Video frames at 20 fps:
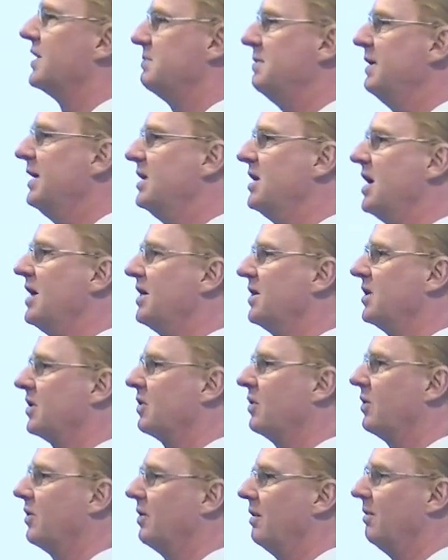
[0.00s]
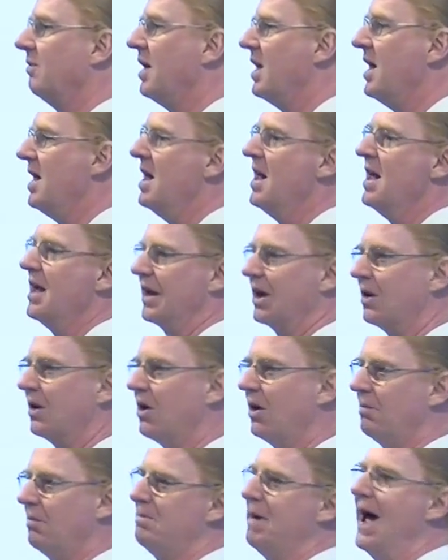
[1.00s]
being done in the kernel, it can
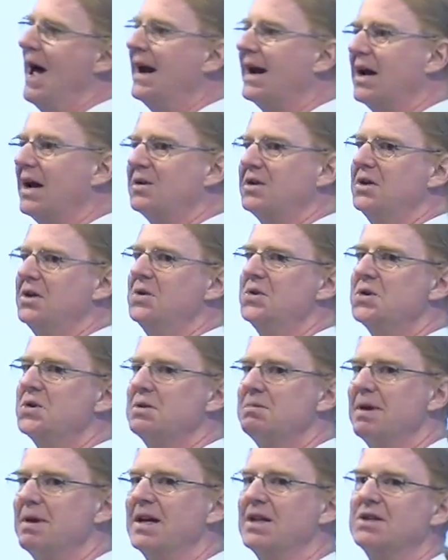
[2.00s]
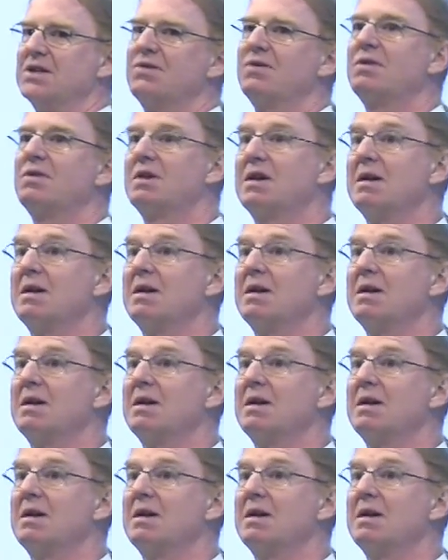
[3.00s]
call back out to user space